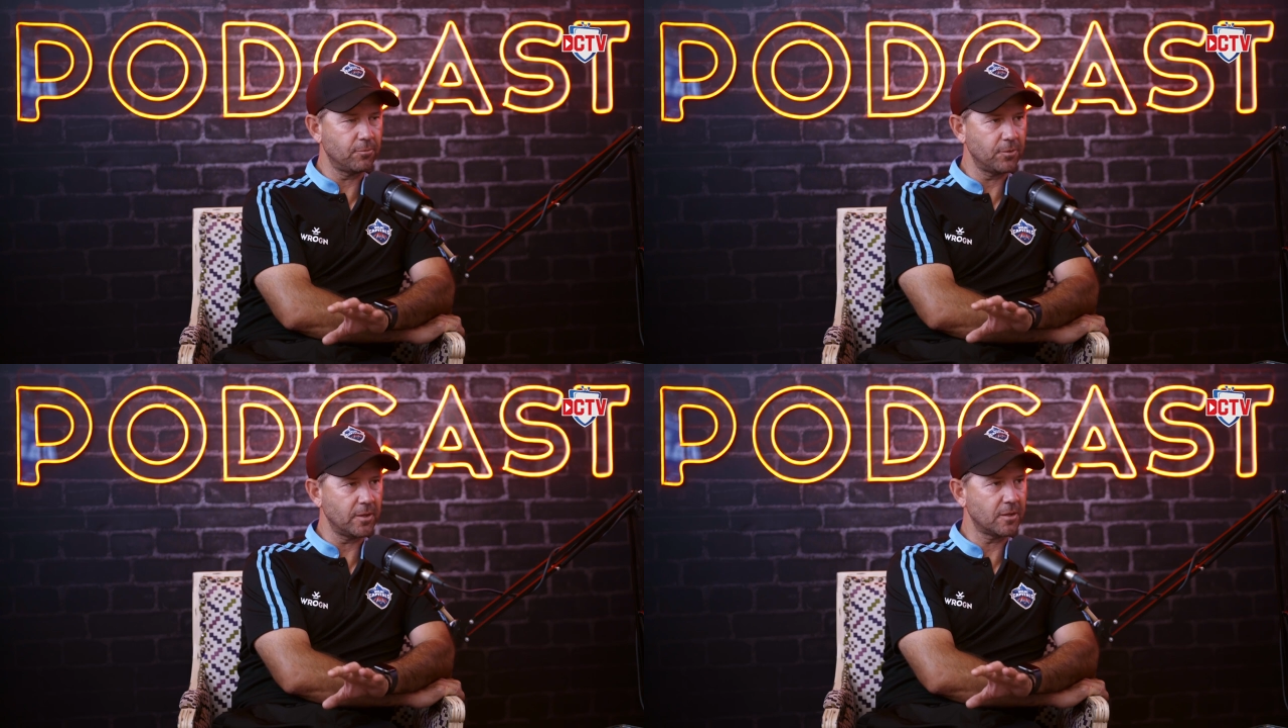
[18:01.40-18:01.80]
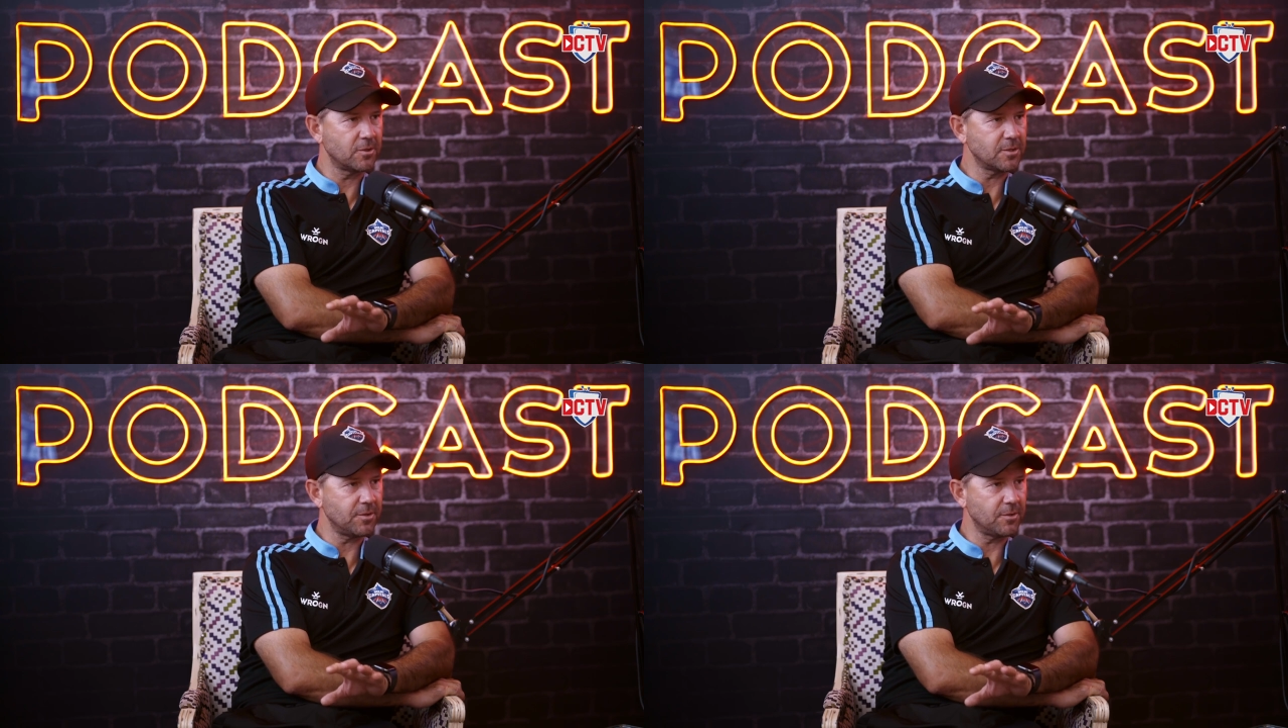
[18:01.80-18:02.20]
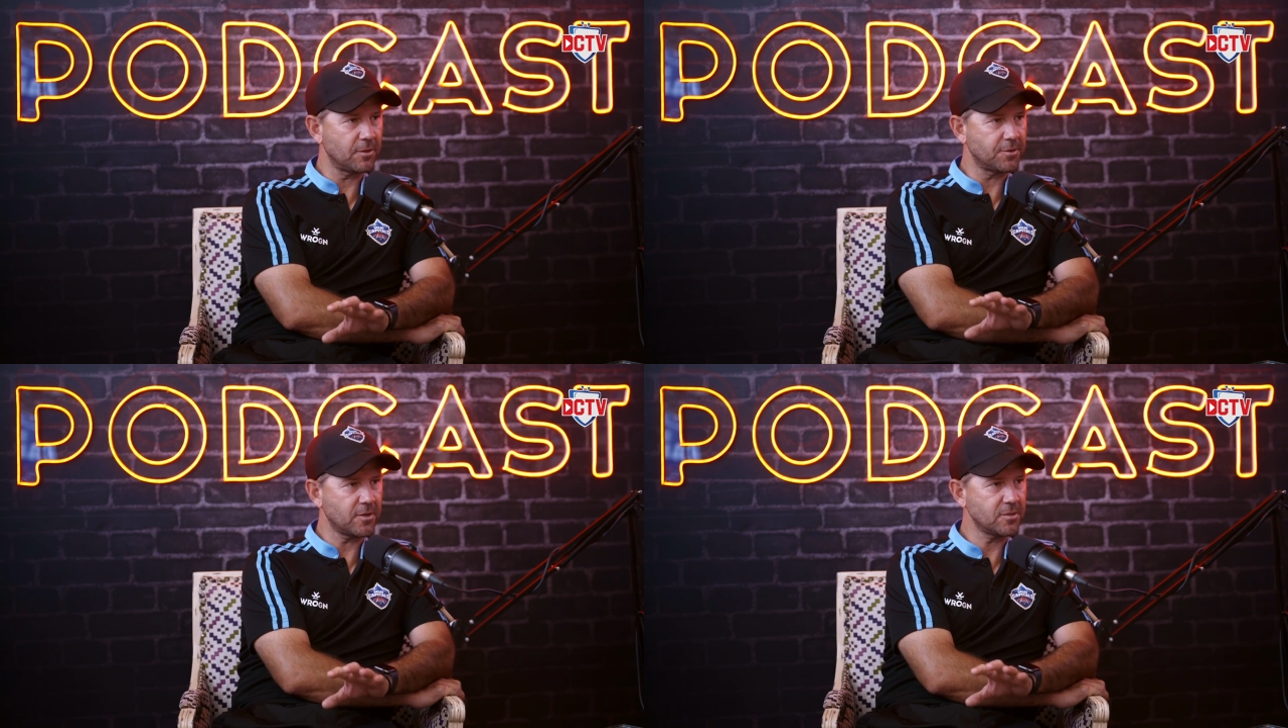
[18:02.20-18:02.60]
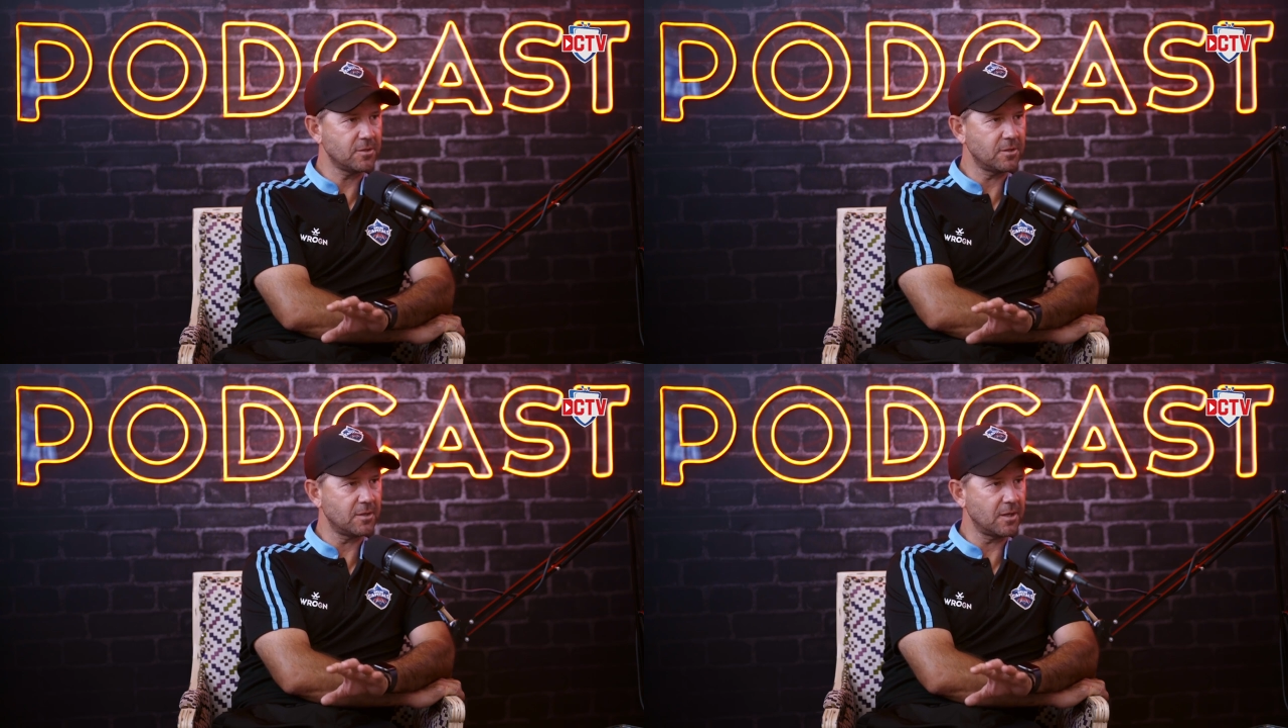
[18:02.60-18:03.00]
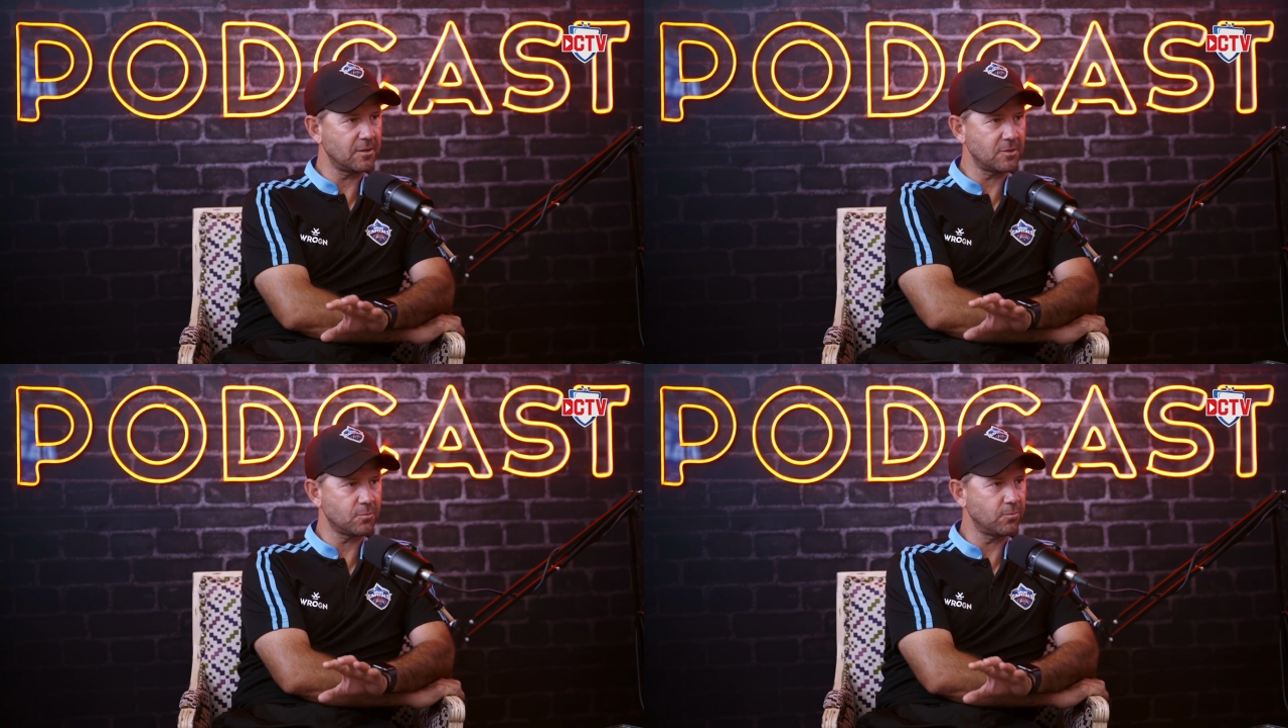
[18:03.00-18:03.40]
really close to me that I trusted and,
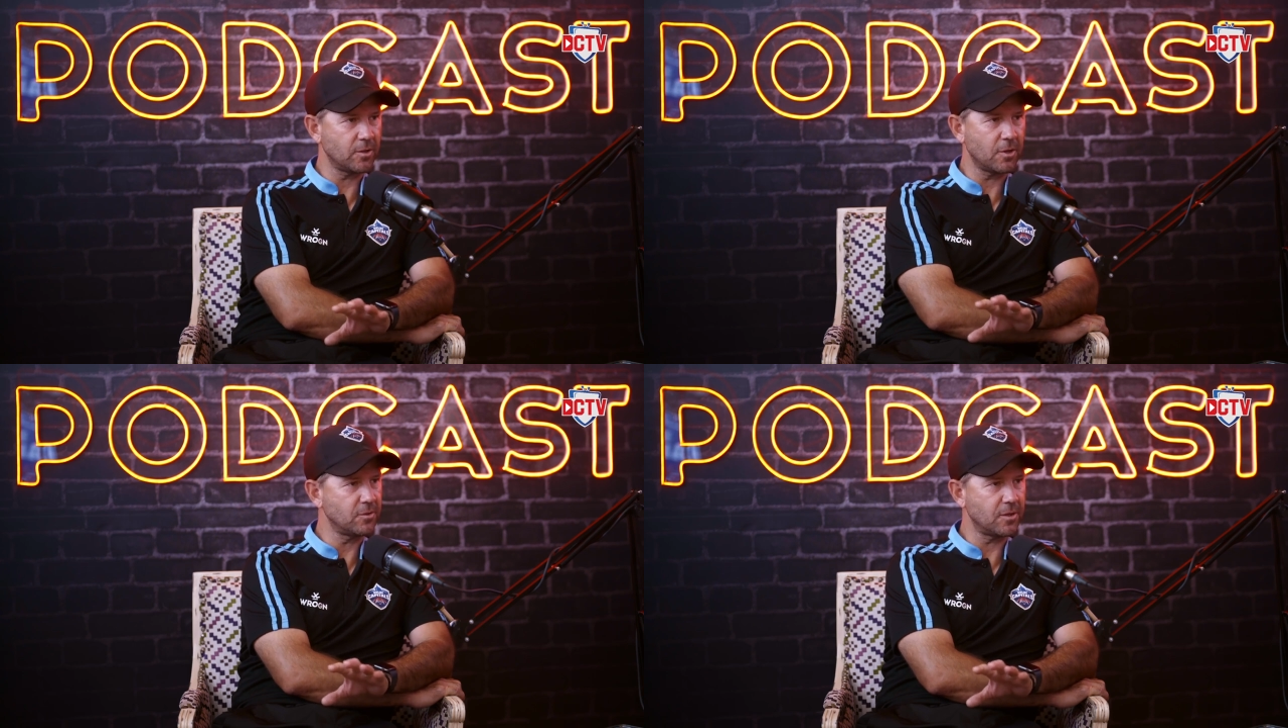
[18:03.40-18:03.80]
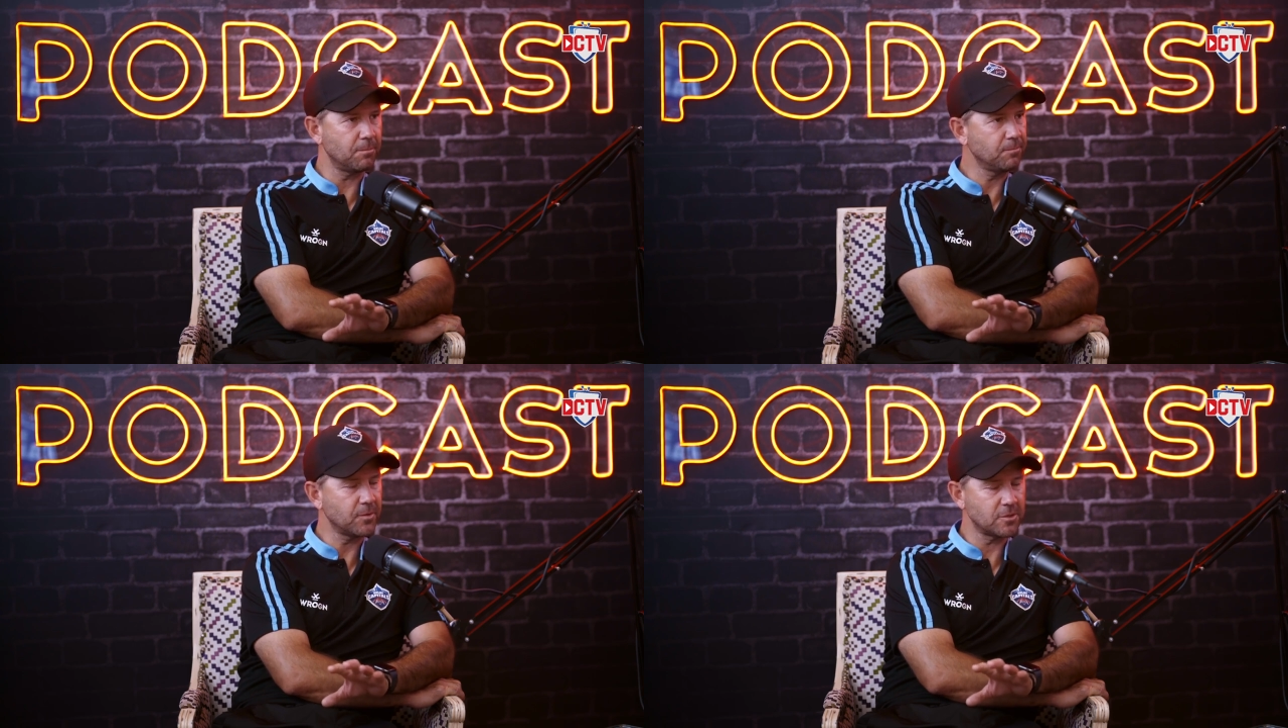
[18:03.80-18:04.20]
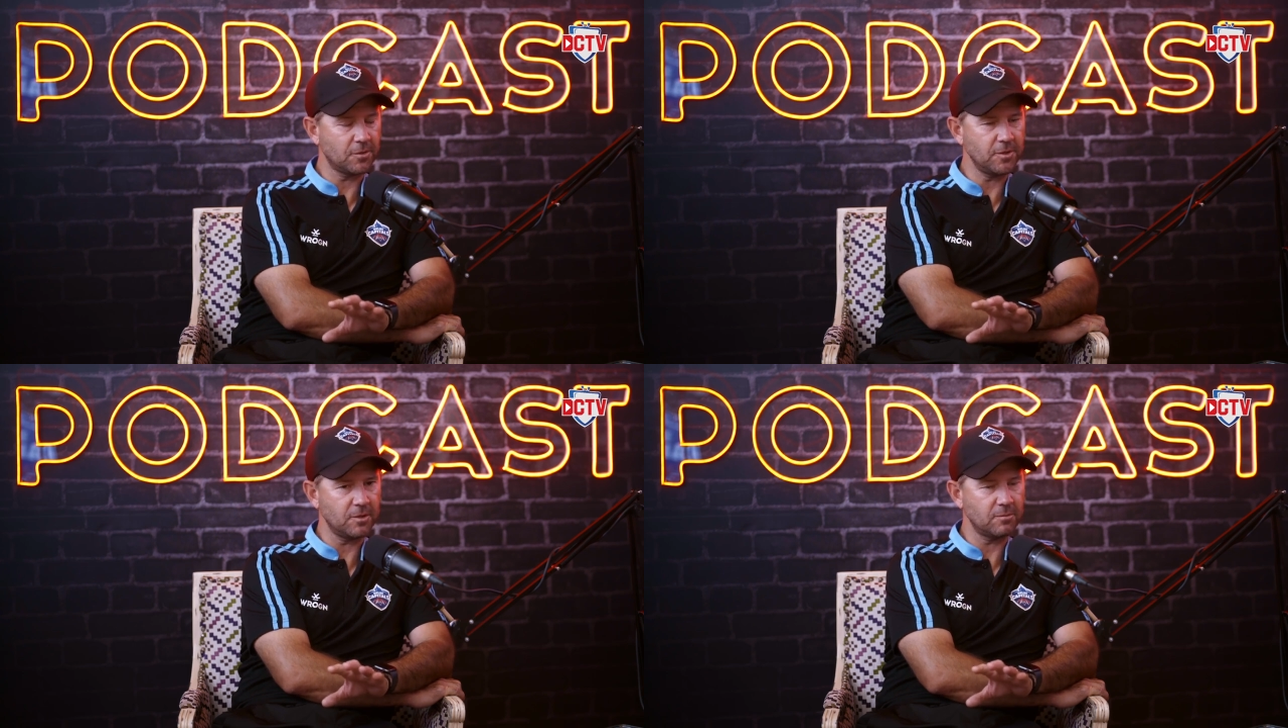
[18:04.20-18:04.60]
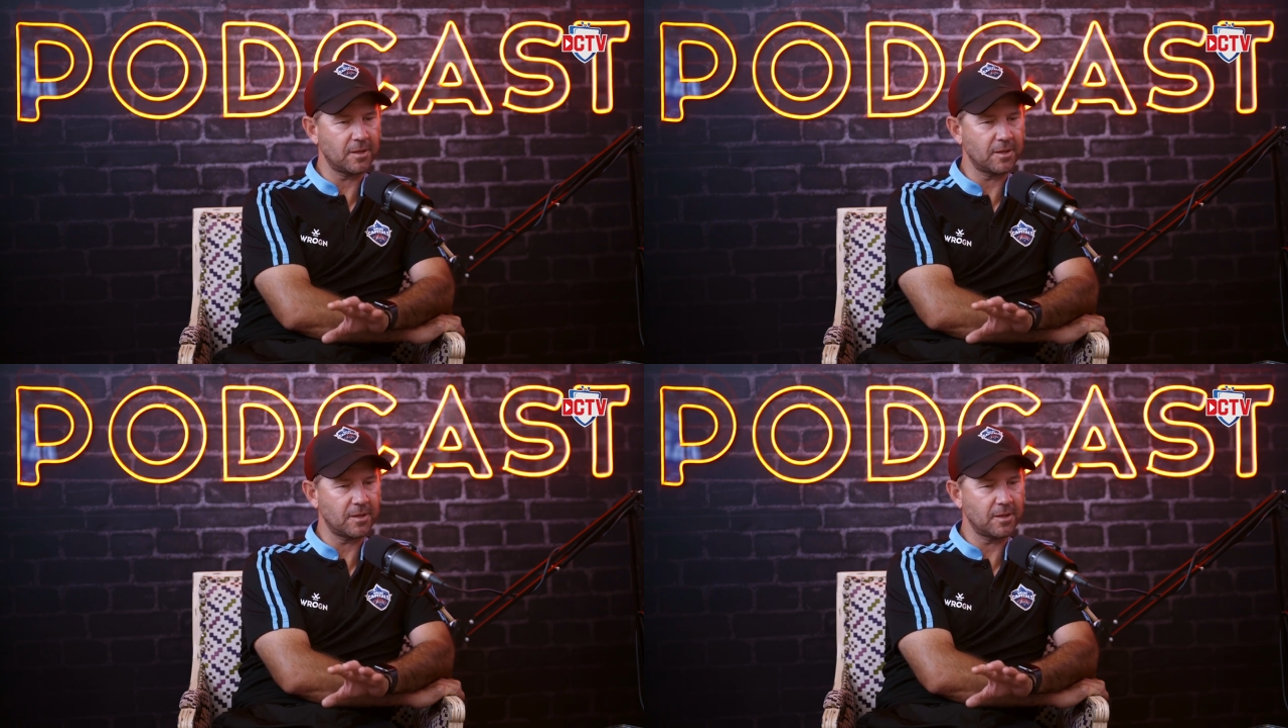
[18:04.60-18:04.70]
and just would go to them because I think,